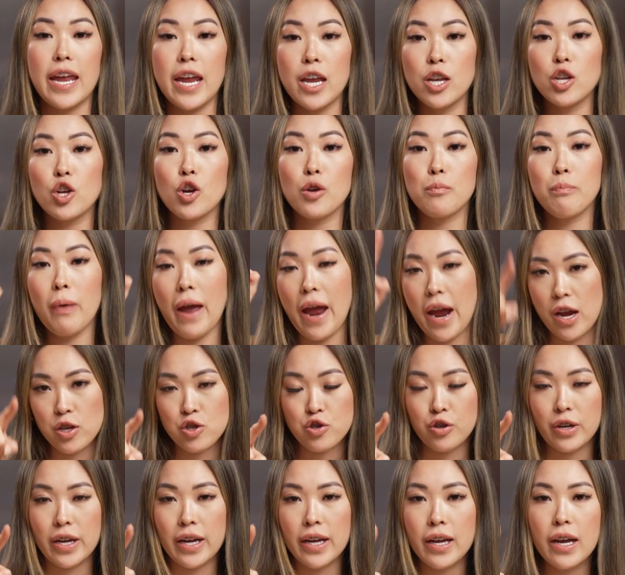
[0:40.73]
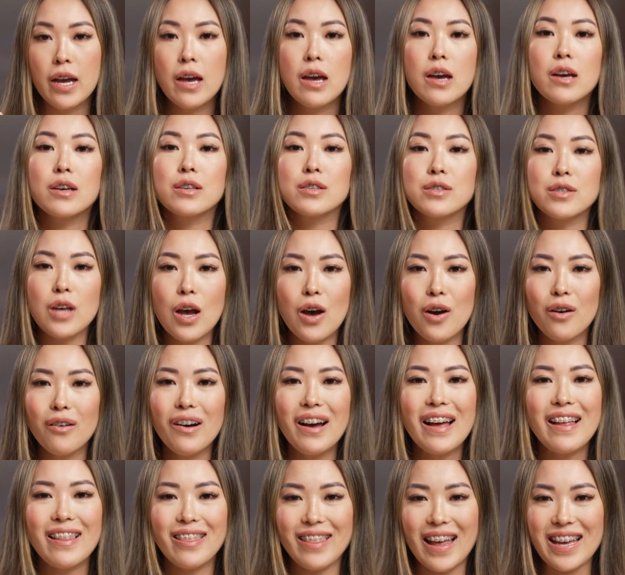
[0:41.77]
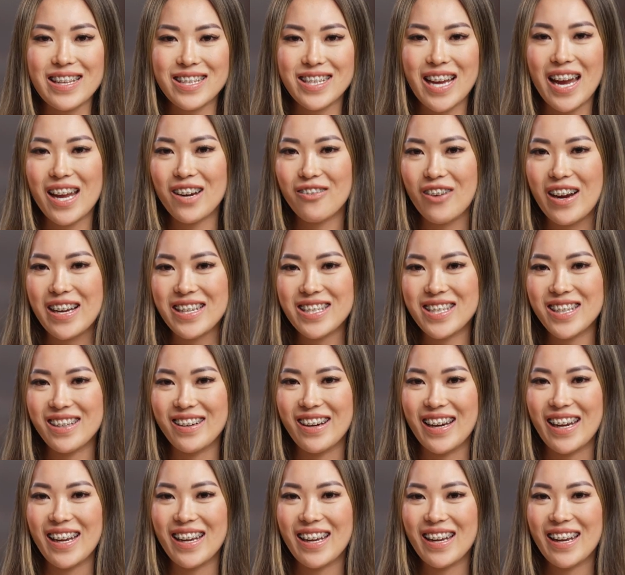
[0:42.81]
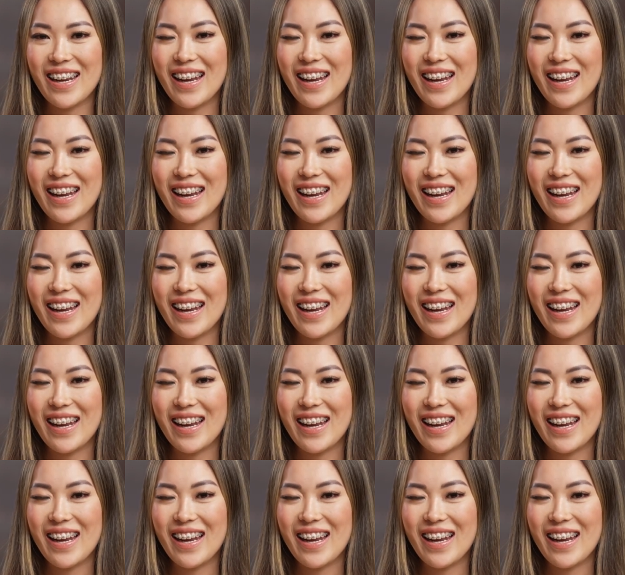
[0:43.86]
in your pantry. So let's get right to it.